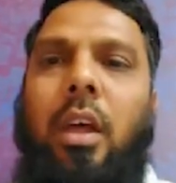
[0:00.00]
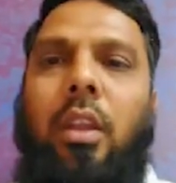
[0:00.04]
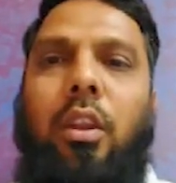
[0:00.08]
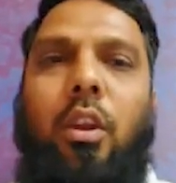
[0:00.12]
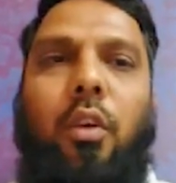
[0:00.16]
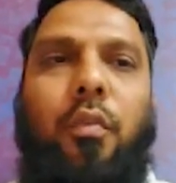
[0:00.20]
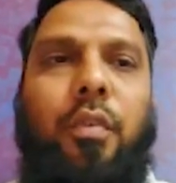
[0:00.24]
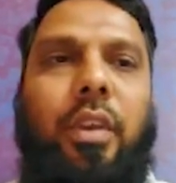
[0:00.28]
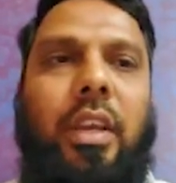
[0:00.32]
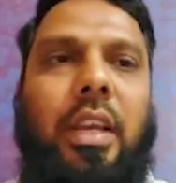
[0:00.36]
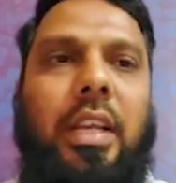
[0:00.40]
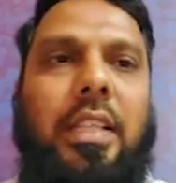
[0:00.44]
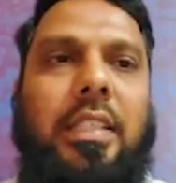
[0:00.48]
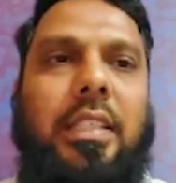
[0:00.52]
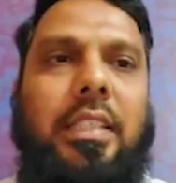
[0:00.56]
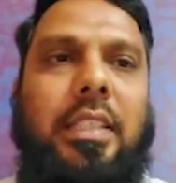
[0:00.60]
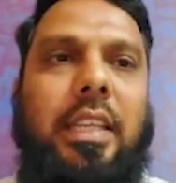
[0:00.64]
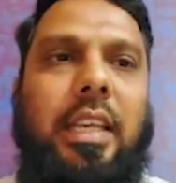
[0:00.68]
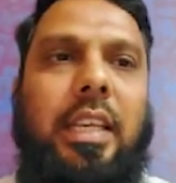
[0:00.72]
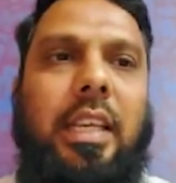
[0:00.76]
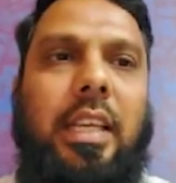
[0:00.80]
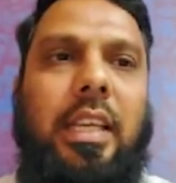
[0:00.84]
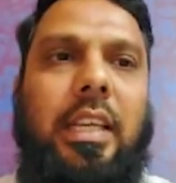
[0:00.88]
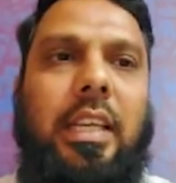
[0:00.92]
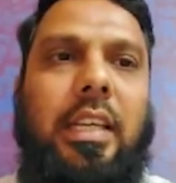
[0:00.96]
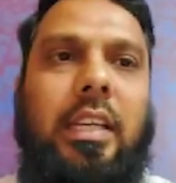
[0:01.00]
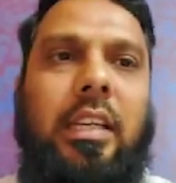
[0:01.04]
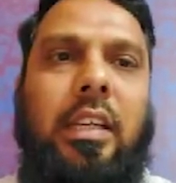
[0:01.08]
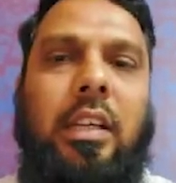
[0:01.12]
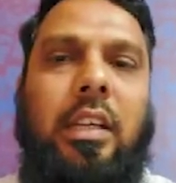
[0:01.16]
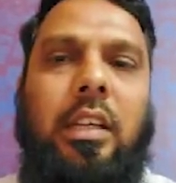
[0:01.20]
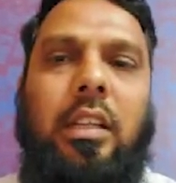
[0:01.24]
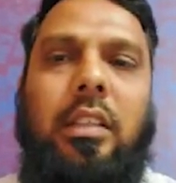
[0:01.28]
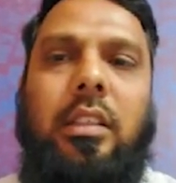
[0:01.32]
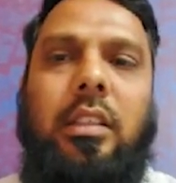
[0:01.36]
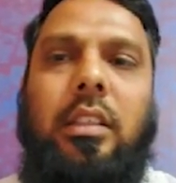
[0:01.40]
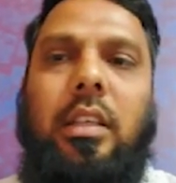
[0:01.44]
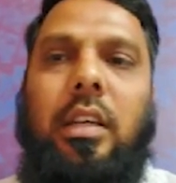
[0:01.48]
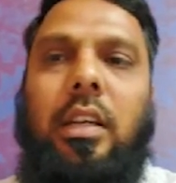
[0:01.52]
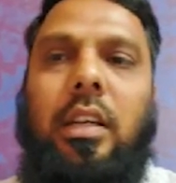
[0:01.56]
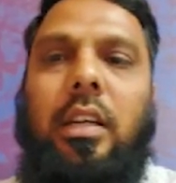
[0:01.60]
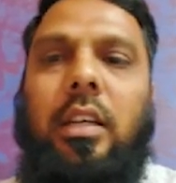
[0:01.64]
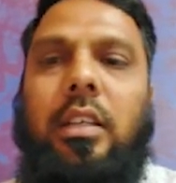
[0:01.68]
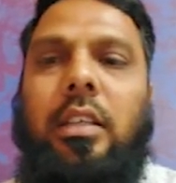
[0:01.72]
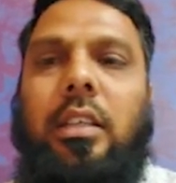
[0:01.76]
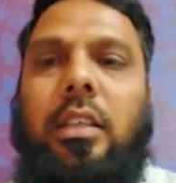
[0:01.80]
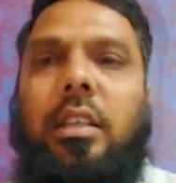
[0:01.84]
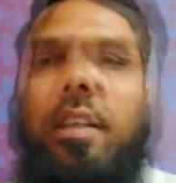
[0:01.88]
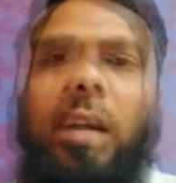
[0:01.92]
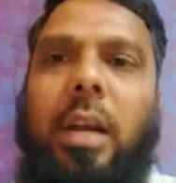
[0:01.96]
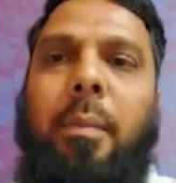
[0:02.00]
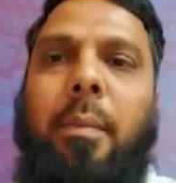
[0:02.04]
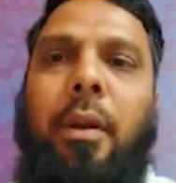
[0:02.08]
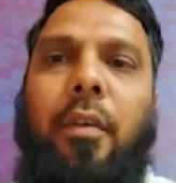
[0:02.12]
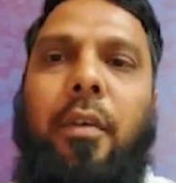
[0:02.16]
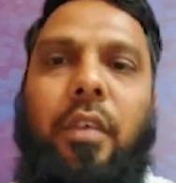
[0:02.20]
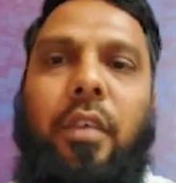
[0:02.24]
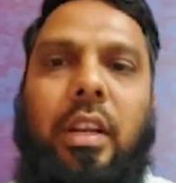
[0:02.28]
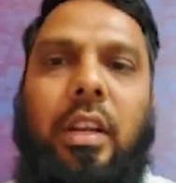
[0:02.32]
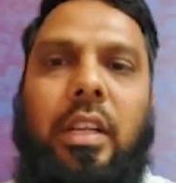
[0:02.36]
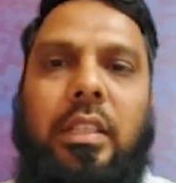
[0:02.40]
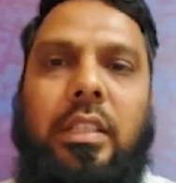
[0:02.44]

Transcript: Now we can see here that statement 1